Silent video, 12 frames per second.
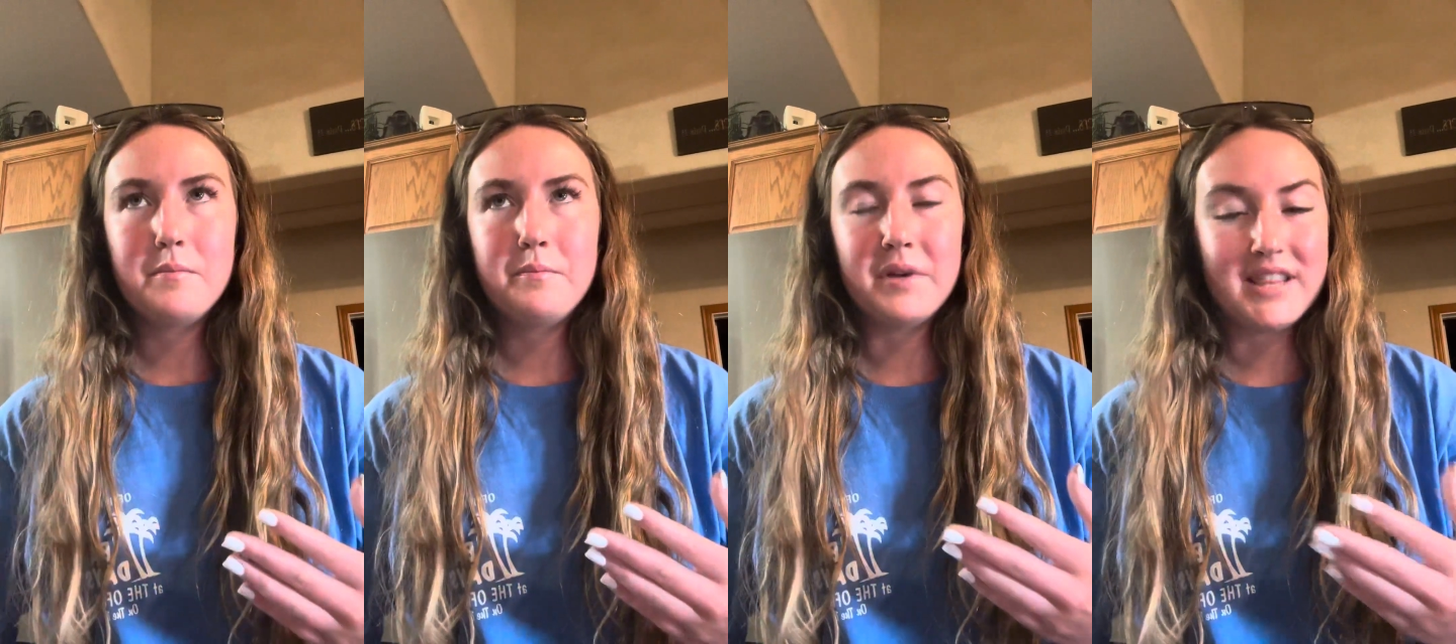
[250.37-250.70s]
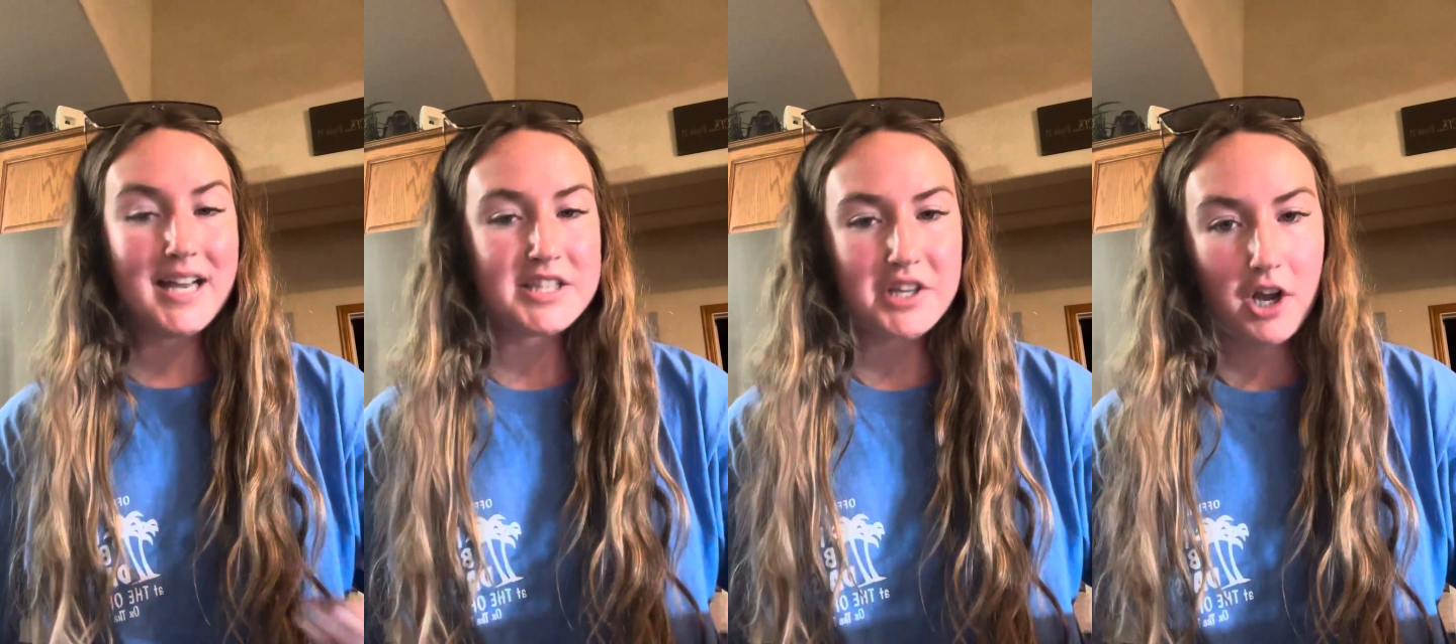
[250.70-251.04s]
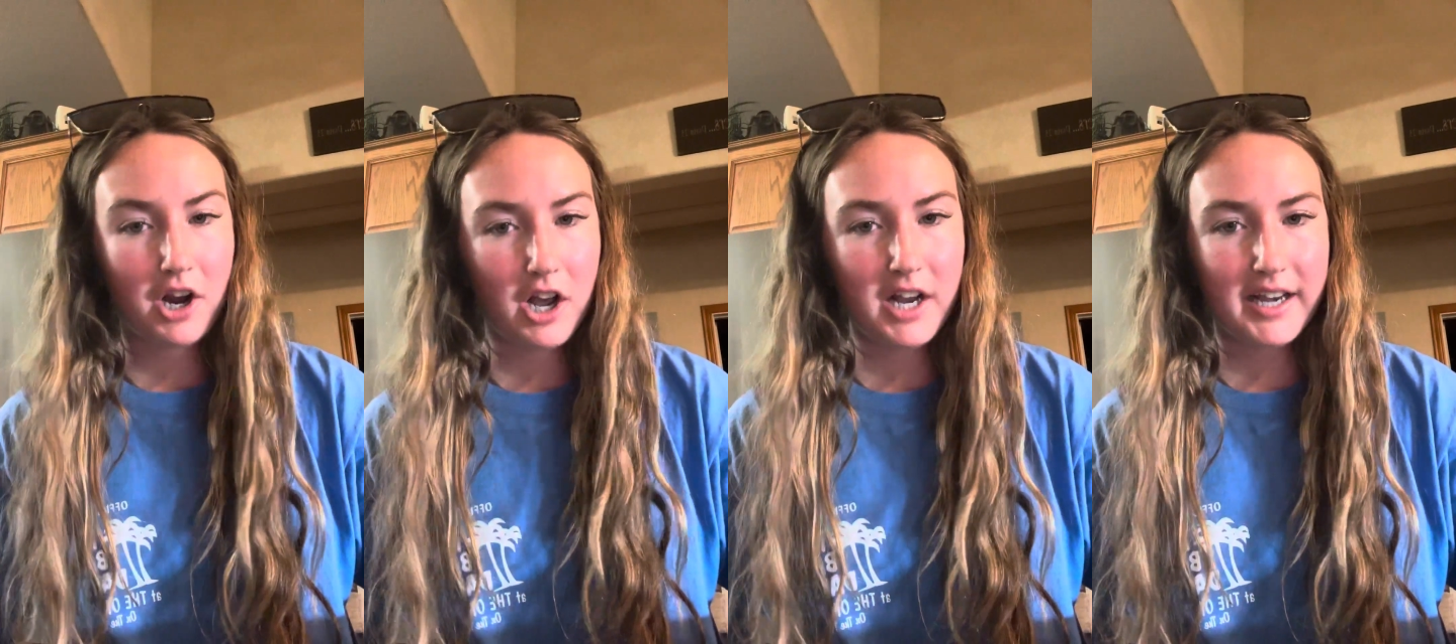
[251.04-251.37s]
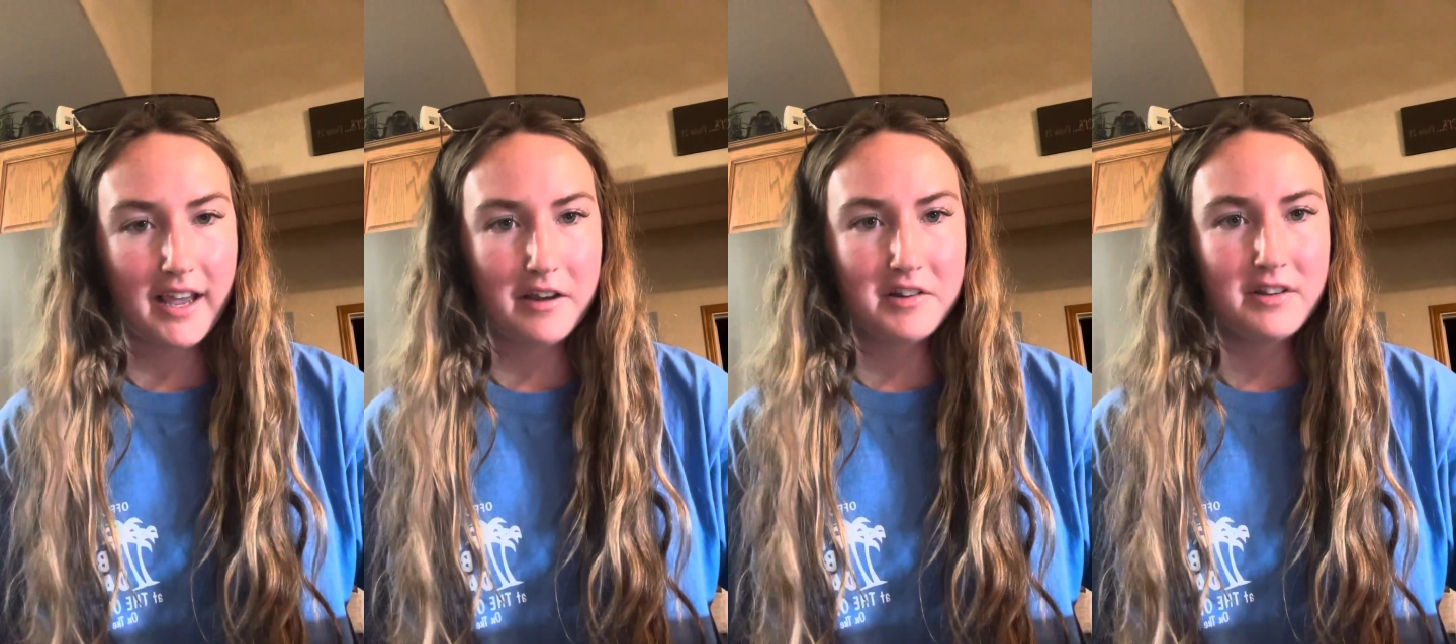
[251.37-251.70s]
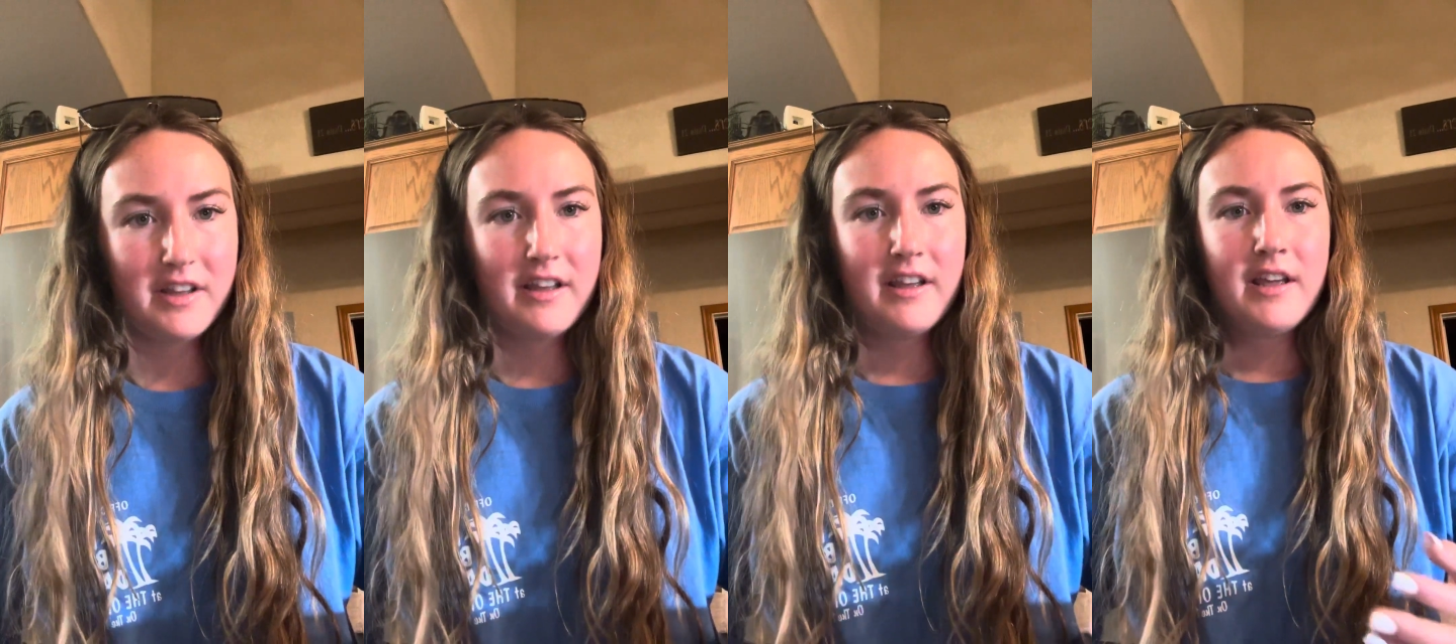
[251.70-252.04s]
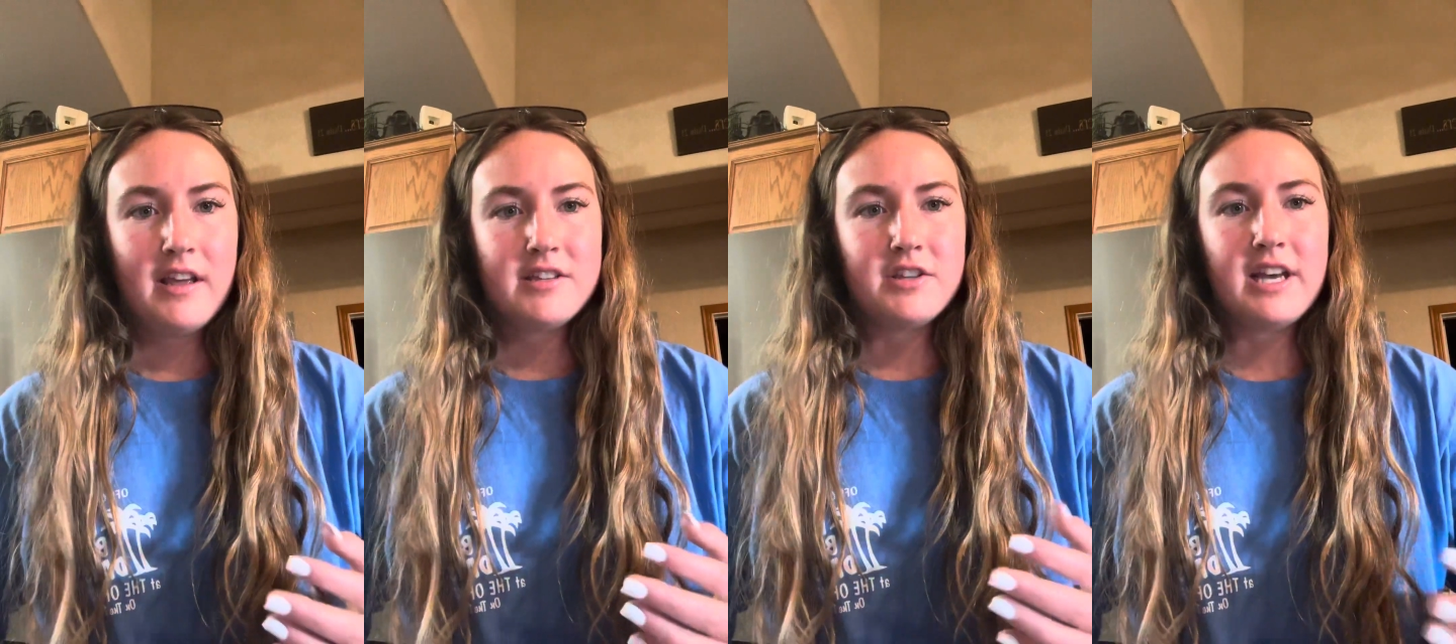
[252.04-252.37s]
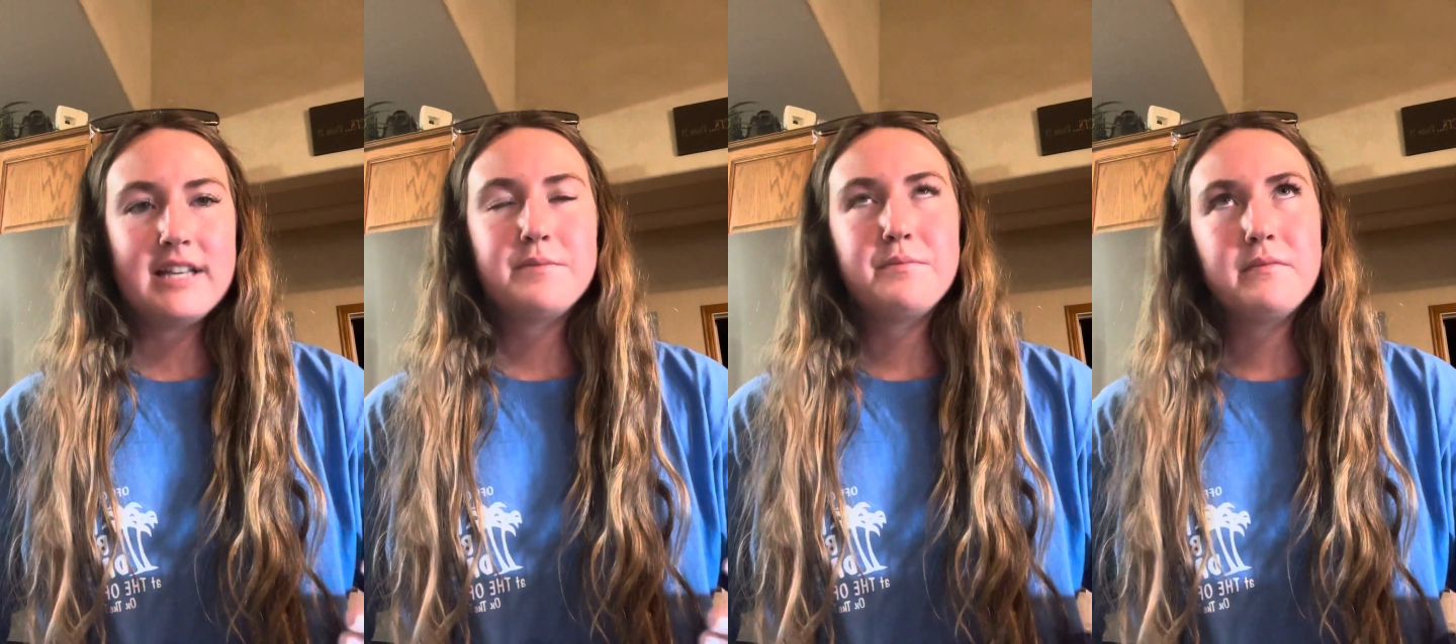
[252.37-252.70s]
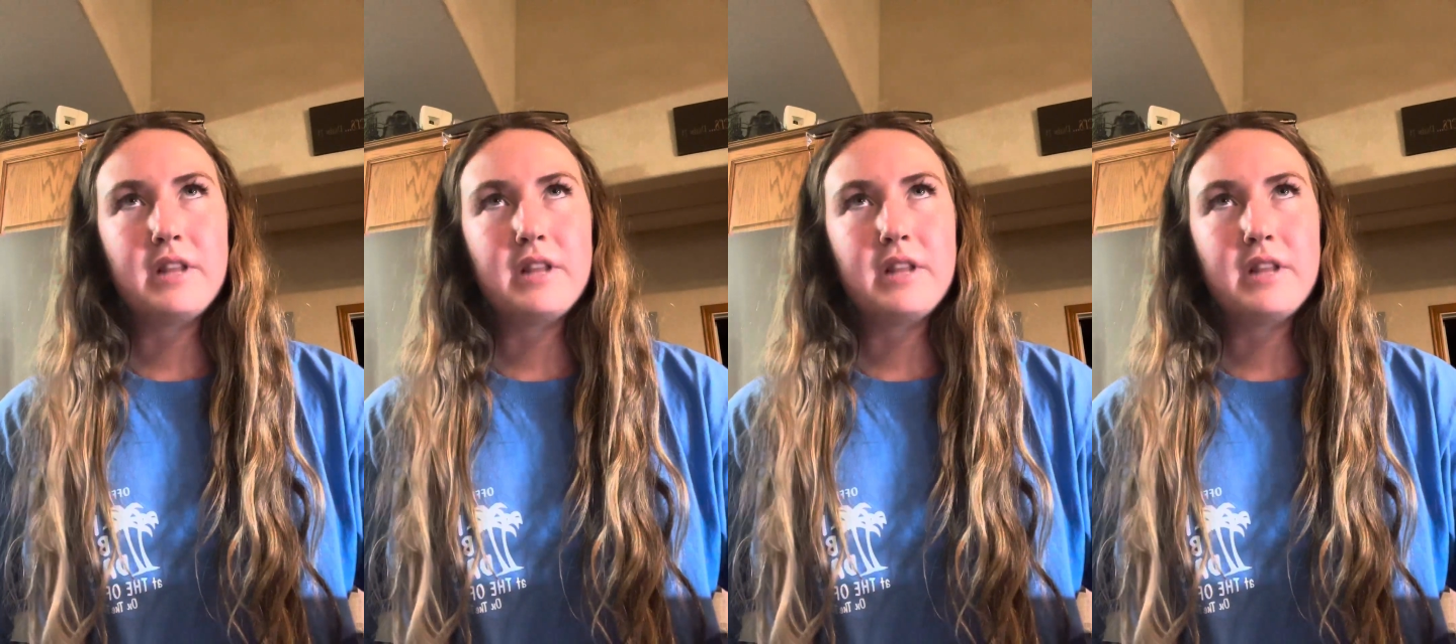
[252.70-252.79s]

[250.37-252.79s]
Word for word: But that's all gone now. So that's